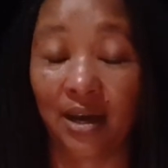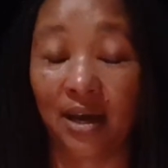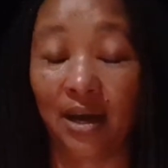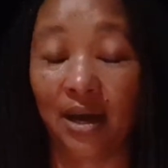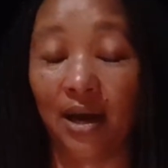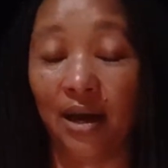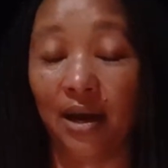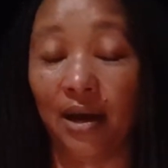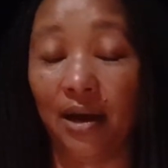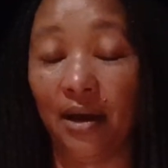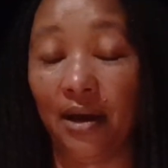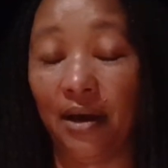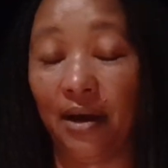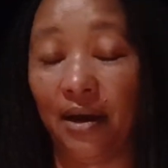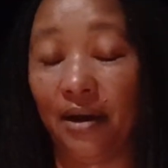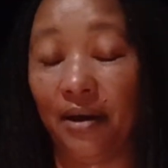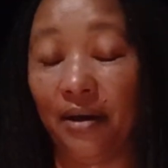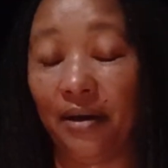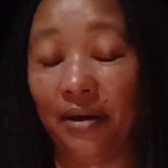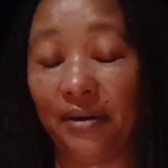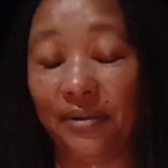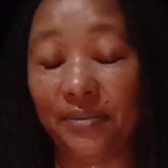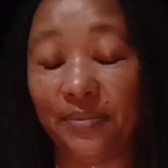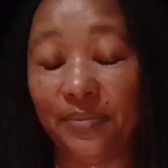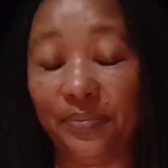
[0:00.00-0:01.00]

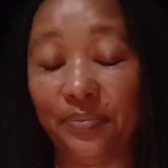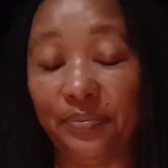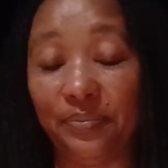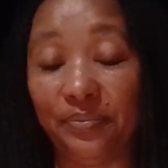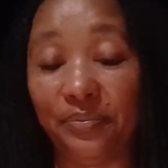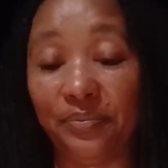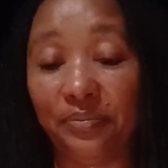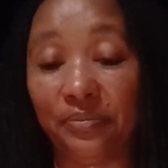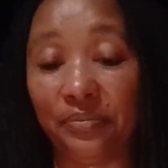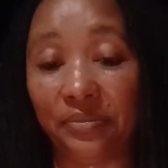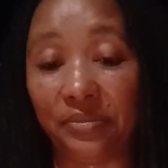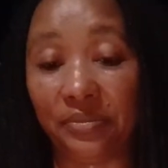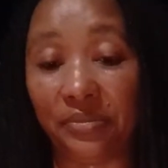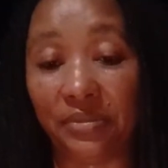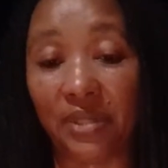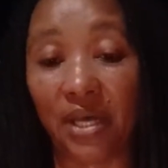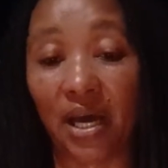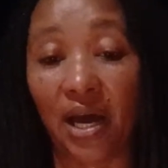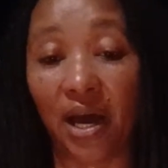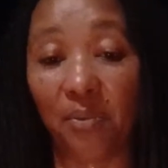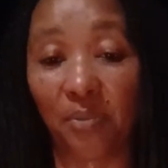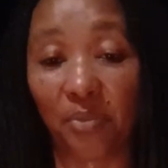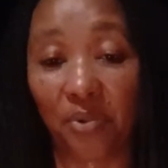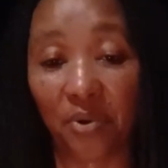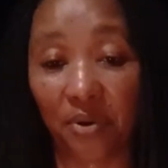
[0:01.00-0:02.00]

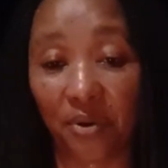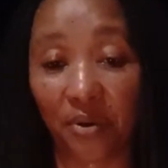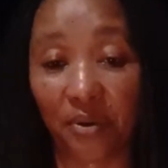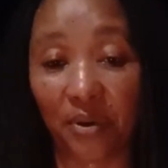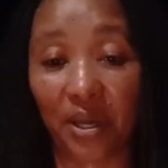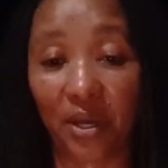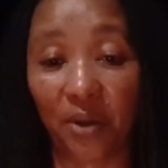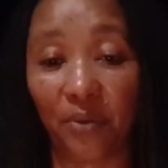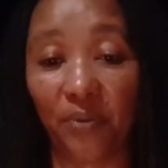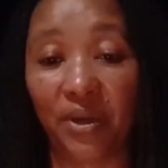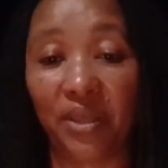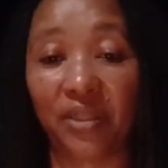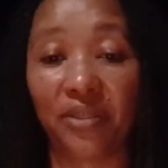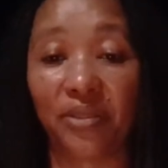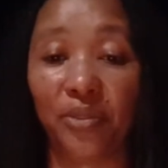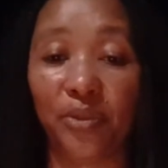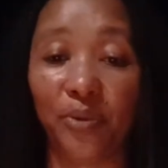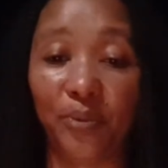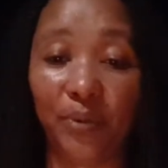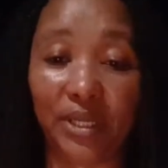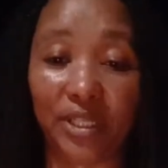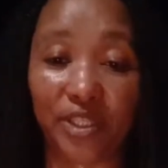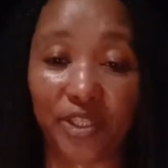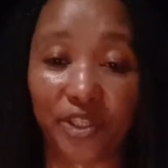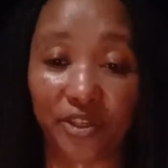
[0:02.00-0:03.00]
I'm going with do
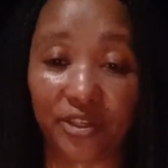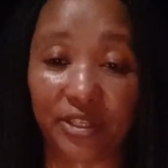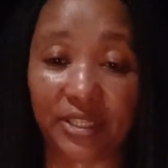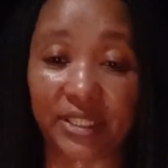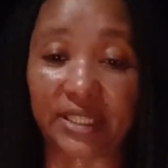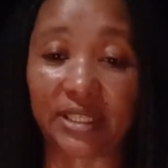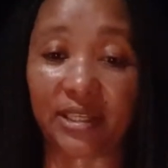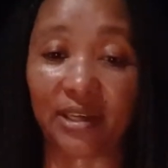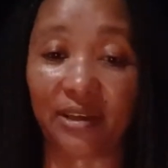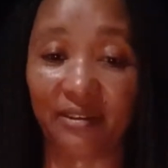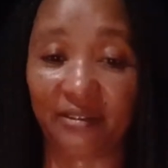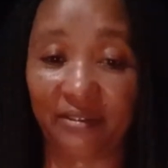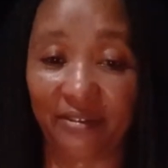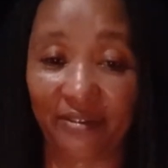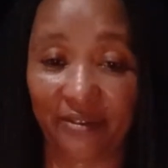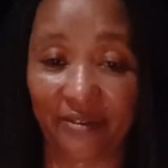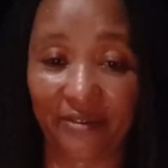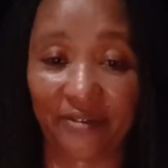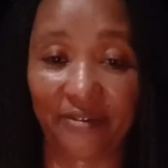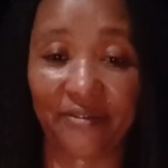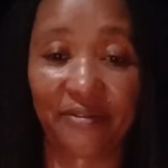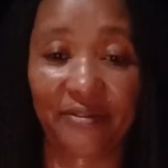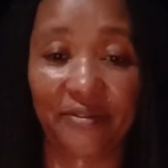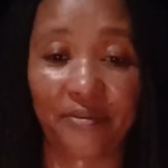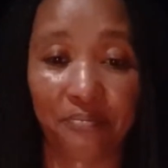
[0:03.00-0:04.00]
it
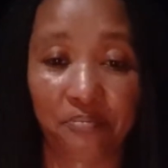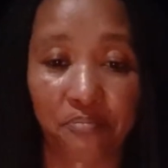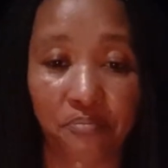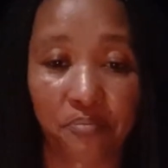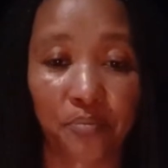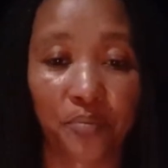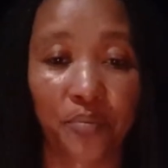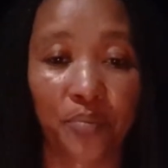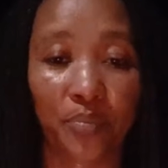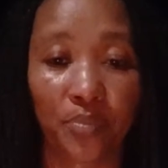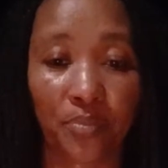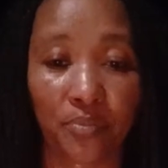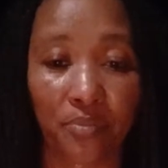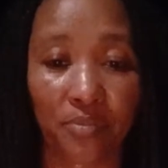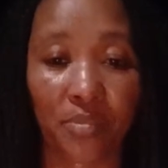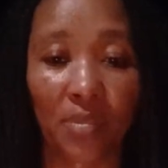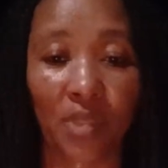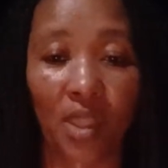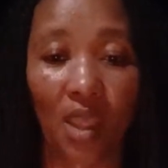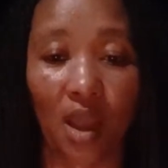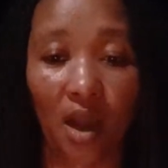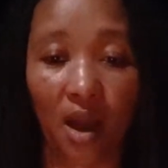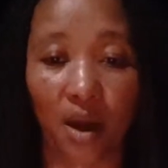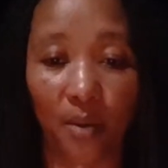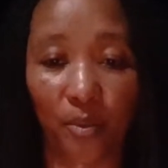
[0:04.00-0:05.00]
yourself.
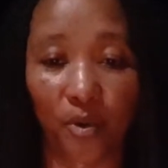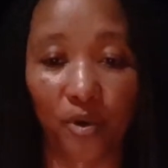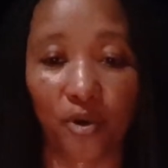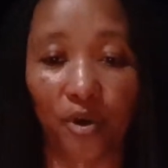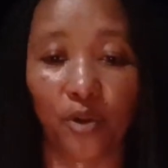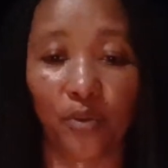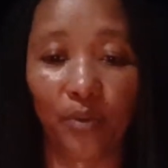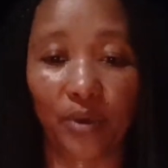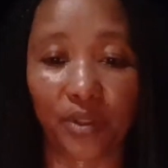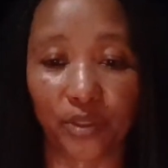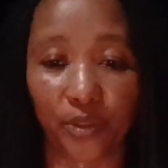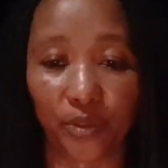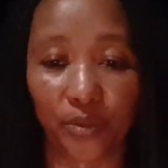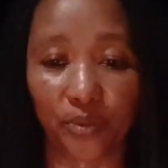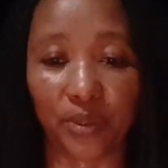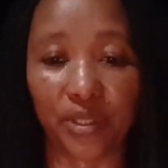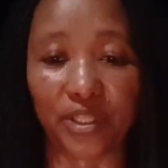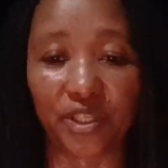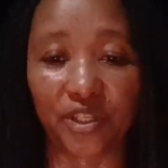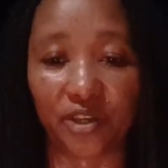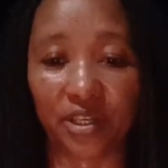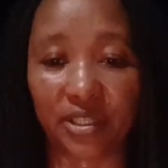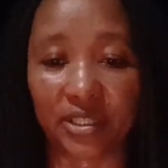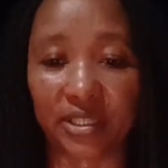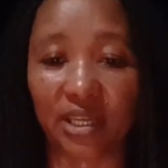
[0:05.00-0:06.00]
I'm going with do it
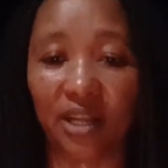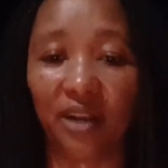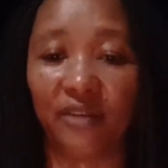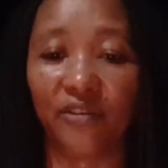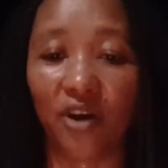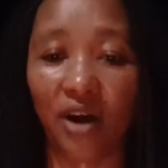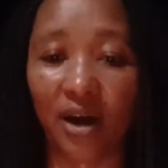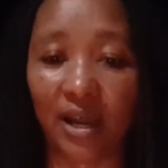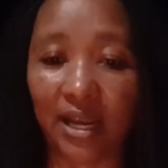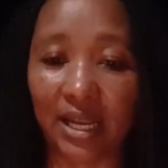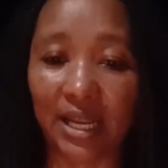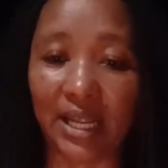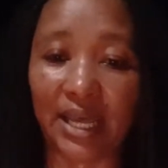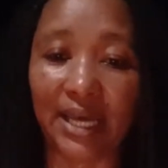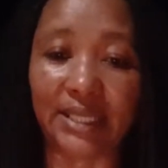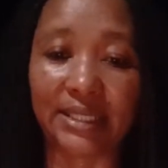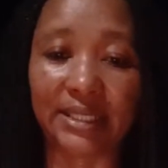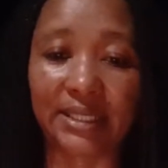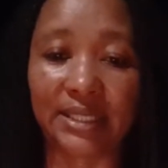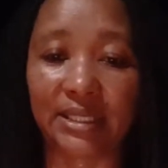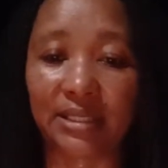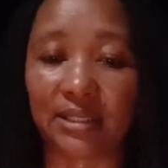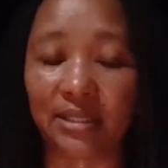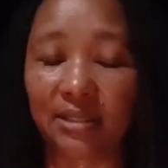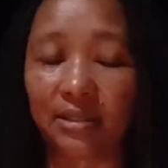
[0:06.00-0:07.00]
yourself,
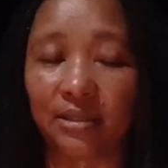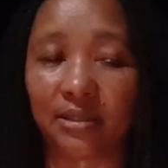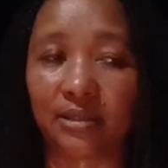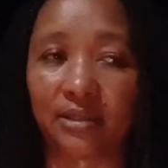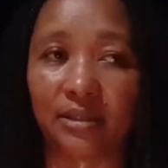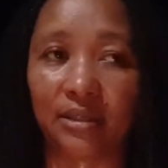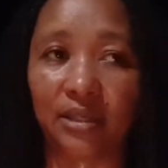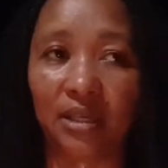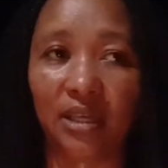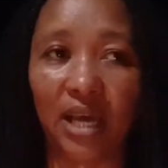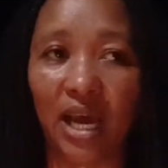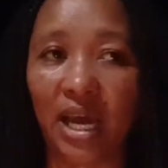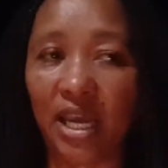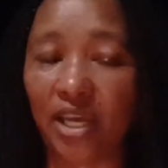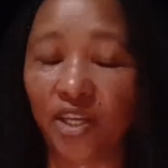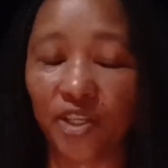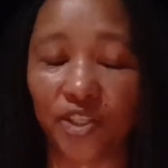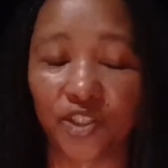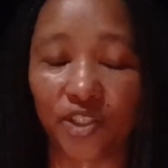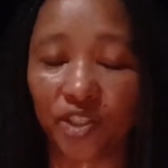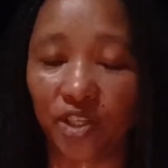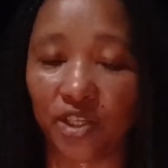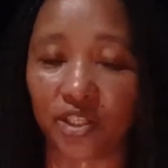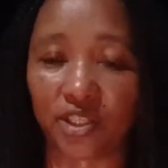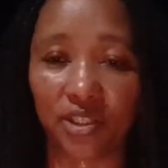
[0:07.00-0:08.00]
unless
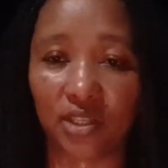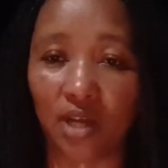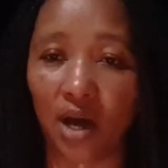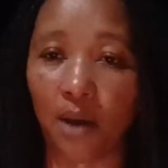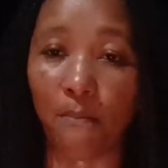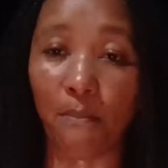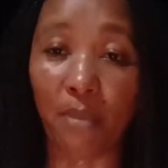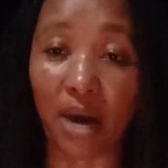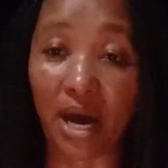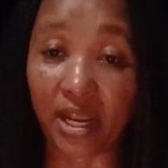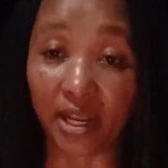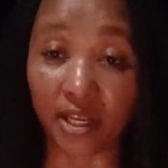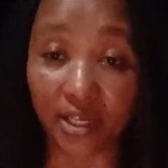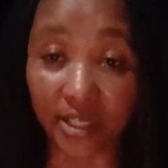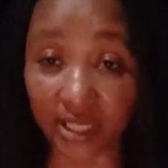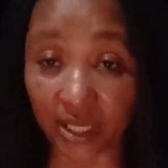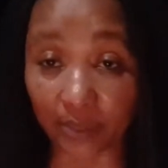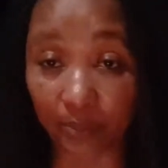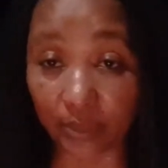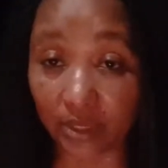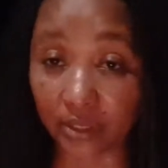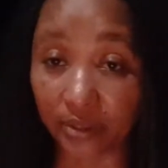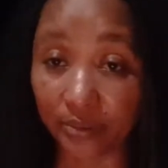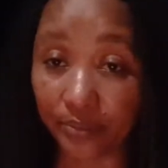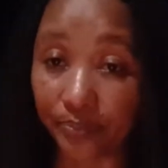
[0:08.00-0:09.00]
it's just not
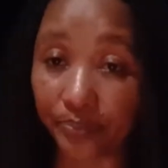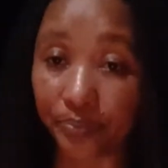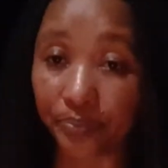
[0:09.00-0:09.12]
manageable,